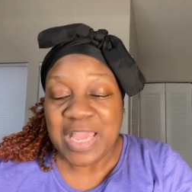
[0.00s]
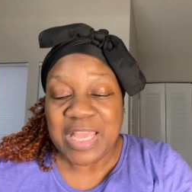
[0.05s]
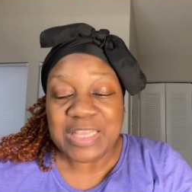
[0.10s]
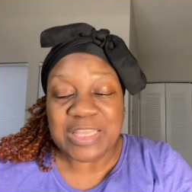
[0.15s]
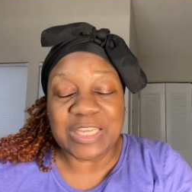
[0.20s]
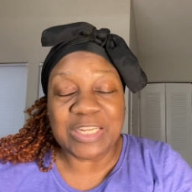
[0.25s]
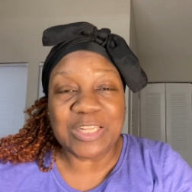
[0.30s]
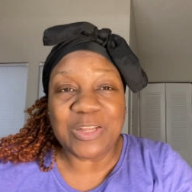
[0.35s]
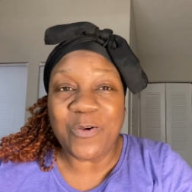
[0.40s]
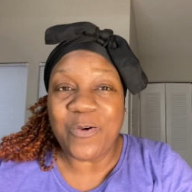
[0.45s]

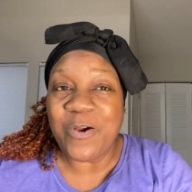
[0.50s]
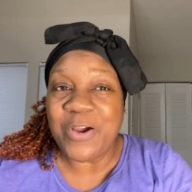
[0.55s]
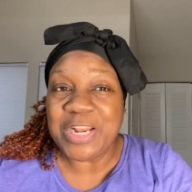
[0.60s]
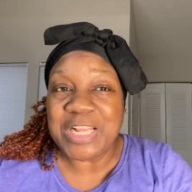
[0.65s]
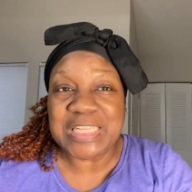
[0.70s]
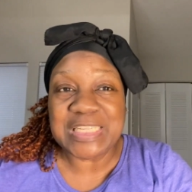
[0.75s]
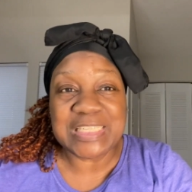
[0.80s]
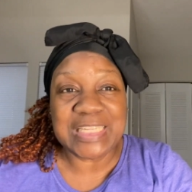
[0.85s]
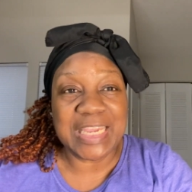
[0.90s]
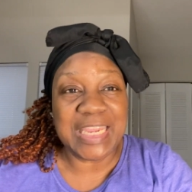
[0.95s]
The Lord
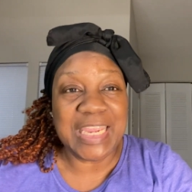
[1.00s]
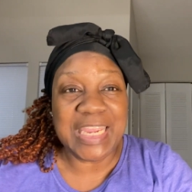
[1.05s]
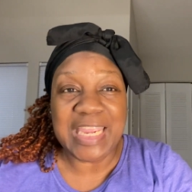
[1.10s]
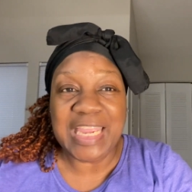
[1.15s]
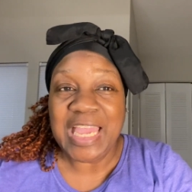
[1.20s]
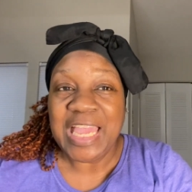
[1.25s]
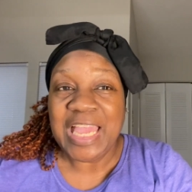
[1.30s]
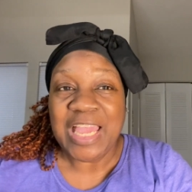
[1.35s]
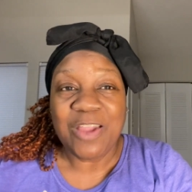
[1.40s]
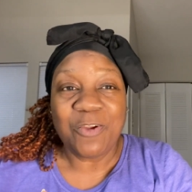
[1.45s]
is
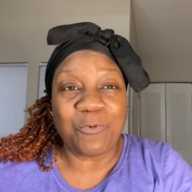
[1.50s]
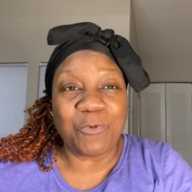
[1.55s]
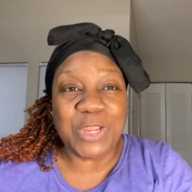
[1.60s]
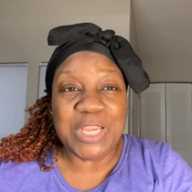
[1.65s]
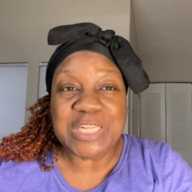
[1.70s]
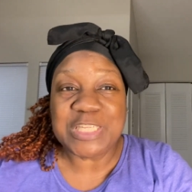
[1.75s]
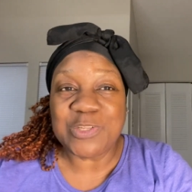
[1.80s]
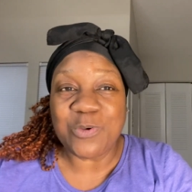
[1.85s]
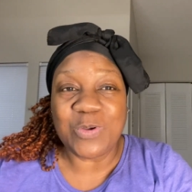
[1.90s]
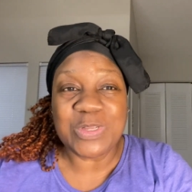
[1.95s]
saying
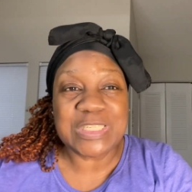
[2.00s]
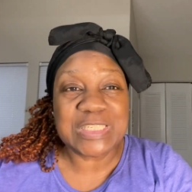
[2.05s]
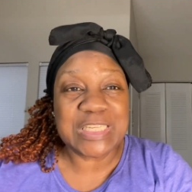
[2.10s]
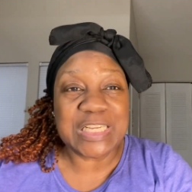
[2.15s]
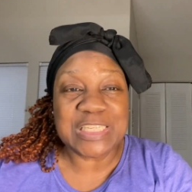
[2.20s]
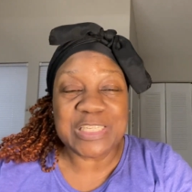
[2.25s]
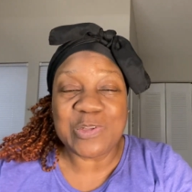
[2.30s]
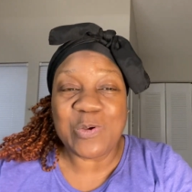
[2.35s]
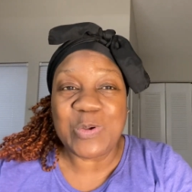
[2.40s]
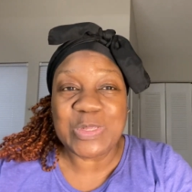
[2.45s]
resources
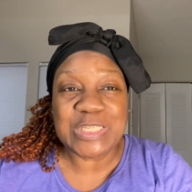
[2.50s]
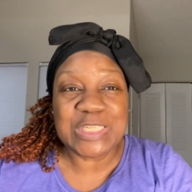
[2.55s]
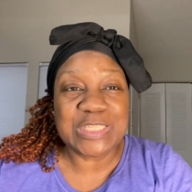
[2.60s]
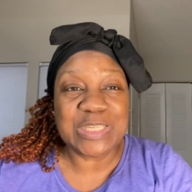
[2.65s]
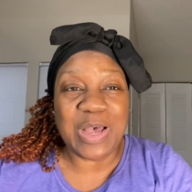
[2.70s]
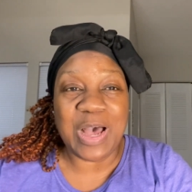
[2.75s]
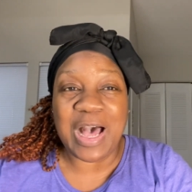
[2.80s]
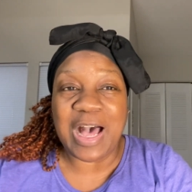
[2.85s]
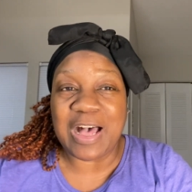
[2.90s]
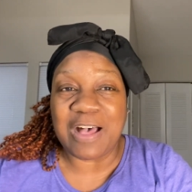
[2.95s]
and sources
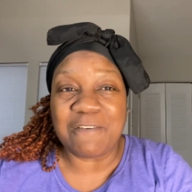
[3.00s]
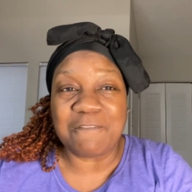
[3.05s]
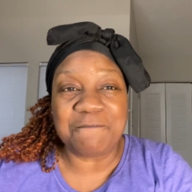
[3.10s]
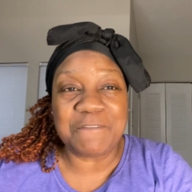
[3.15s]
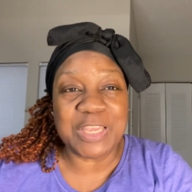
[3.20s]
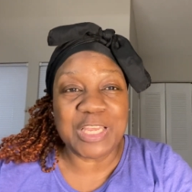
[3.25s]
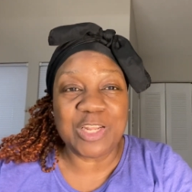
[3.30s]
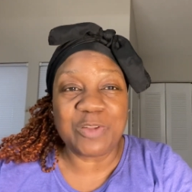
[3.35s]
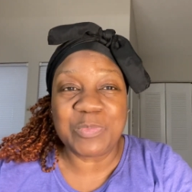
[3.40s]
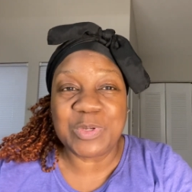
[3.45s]
are
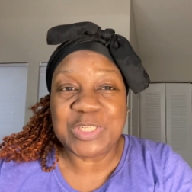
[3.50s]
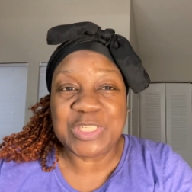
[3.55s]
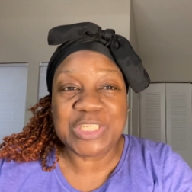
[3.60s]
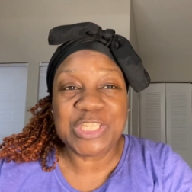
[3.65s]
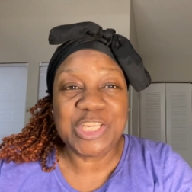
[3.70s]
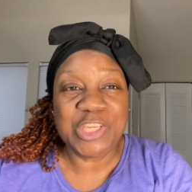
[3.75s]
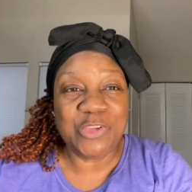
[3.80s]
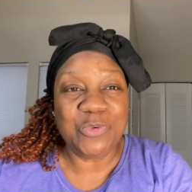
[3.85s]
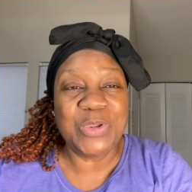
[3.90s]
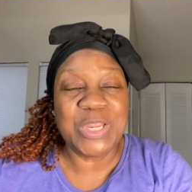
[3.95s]
available to
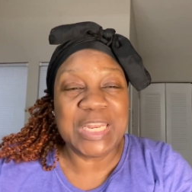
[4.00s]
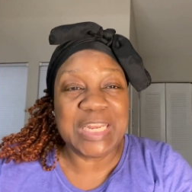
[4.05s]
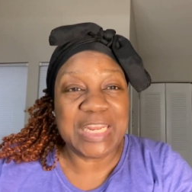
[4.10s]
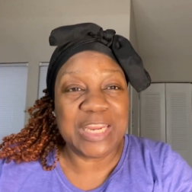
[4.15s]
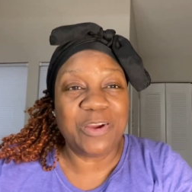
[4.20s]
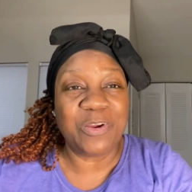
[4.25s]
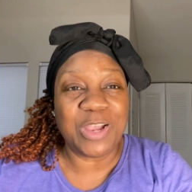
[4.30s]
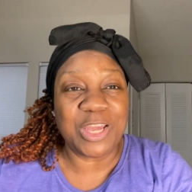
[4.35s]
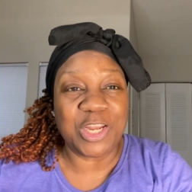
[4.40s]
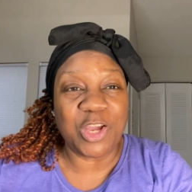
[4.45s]
you and
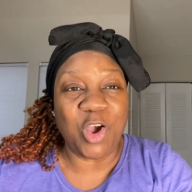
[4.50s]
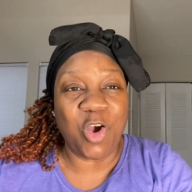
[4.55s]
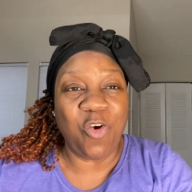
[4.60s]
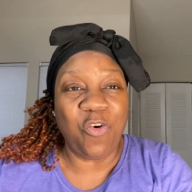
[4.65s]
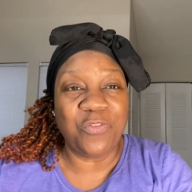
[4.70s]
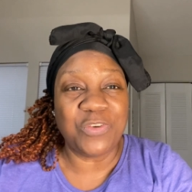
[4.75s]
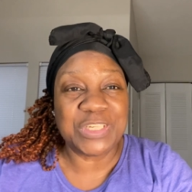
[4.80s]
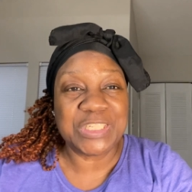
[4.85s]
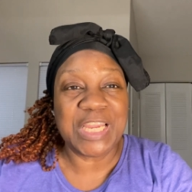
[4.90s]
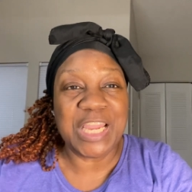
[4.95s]
they're going to
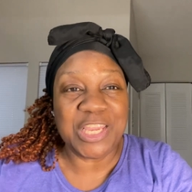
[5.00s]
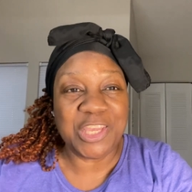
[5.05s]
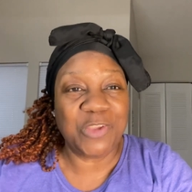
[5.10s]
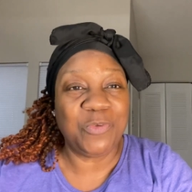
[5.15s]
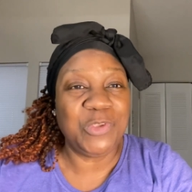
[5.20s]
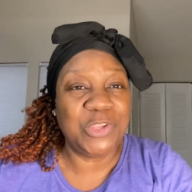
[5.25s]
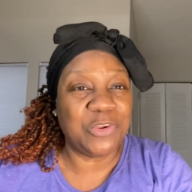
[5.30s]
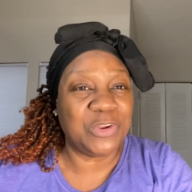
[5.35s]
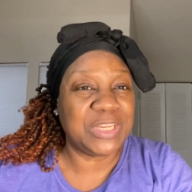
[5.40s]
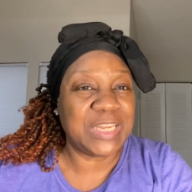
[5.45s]
overtake you.
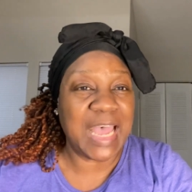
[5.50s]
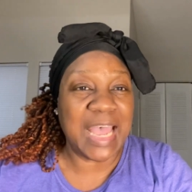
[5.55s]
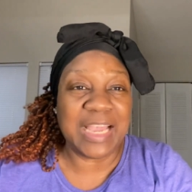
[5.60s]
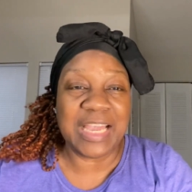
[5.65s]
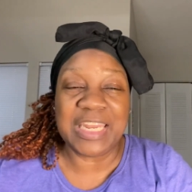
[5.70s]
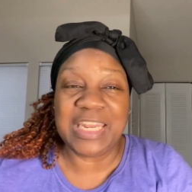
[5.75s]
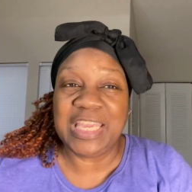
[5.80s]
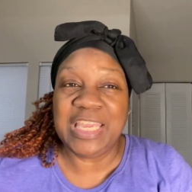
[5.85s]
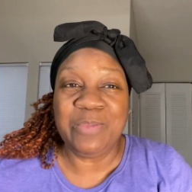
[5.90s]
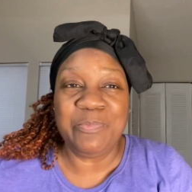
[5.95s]
You're not
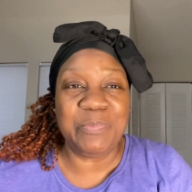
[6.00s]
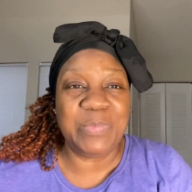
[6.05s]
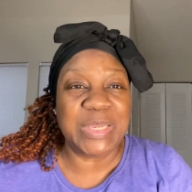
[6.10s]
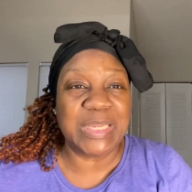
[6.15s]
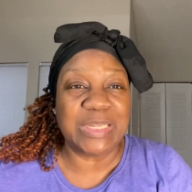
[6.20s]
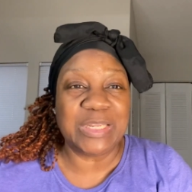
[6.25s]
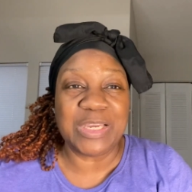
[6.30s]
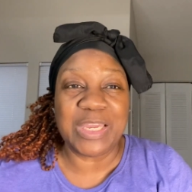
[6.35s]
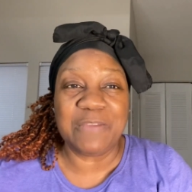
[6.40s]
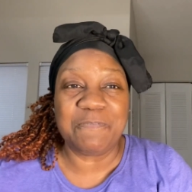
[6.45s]
going to even be
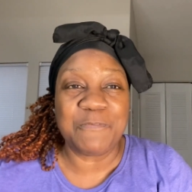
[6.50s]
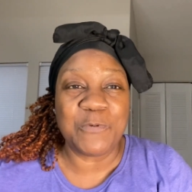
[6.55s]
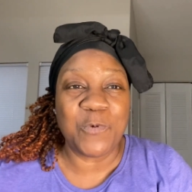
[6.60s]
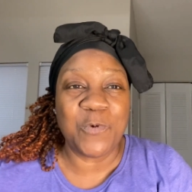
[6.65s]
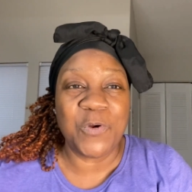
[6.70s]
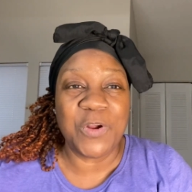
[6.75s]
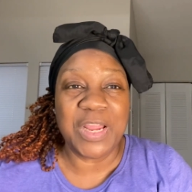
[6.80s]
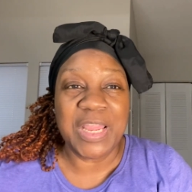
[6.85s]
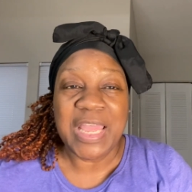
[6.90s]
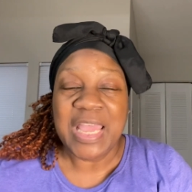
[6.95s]
looking
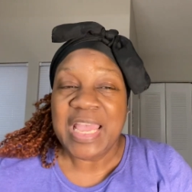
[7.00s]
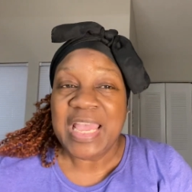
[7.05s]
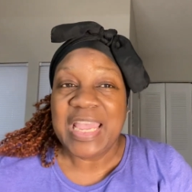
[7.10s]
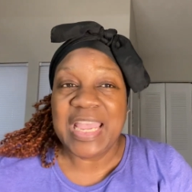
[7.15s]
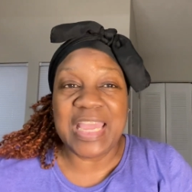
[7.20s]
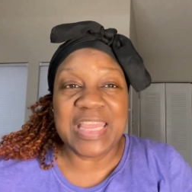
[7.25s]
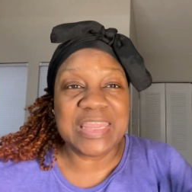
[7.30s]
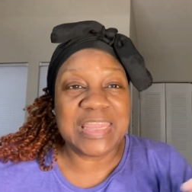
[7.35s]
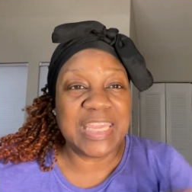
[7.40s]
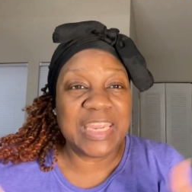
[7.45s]
for it
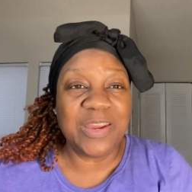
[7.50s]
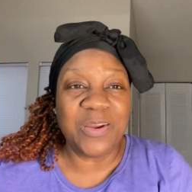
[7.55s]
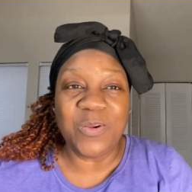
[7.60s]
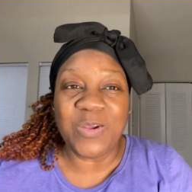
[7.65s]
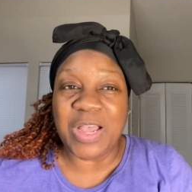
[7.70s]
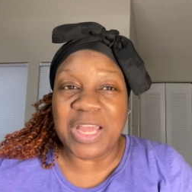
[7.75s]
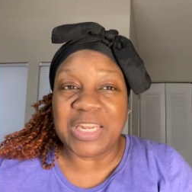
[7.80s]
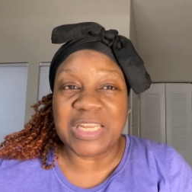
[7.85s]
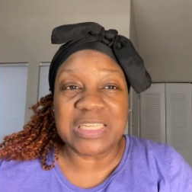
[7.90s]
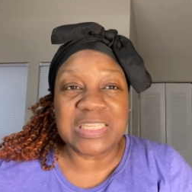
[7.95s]
and they're
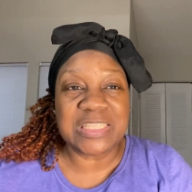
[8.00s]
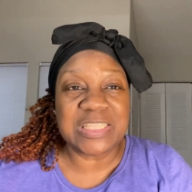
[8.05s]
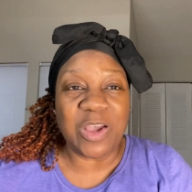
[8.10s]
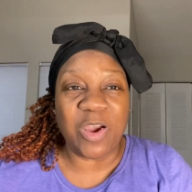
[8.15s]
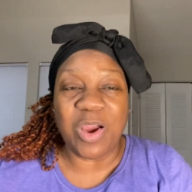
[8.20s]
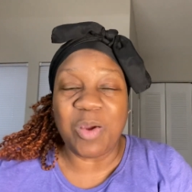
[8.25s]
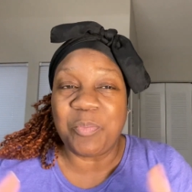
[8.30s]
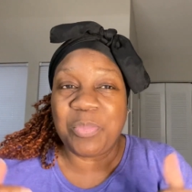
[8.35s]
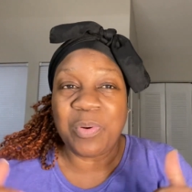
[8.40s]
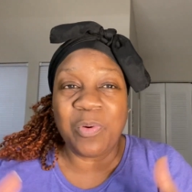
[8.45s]
going to
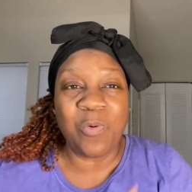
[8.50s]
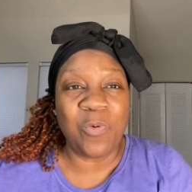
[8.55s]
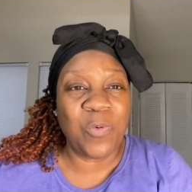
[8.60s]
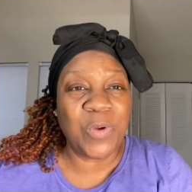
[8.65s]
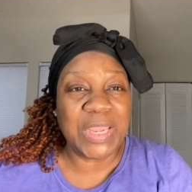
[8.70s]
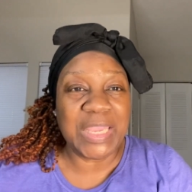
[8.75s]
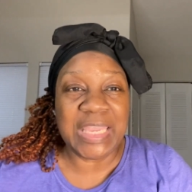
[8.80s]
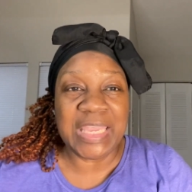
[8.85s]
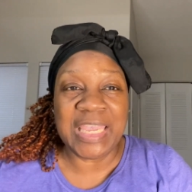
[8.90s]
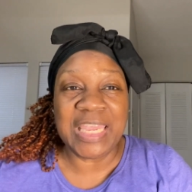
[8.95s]
start
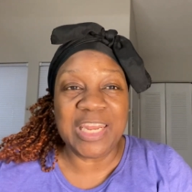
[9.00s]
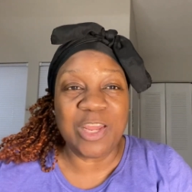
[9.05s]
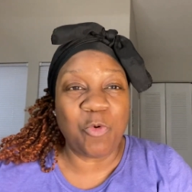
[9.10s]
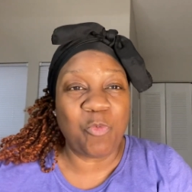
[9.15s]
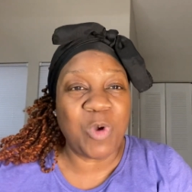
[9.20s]
pouring in. And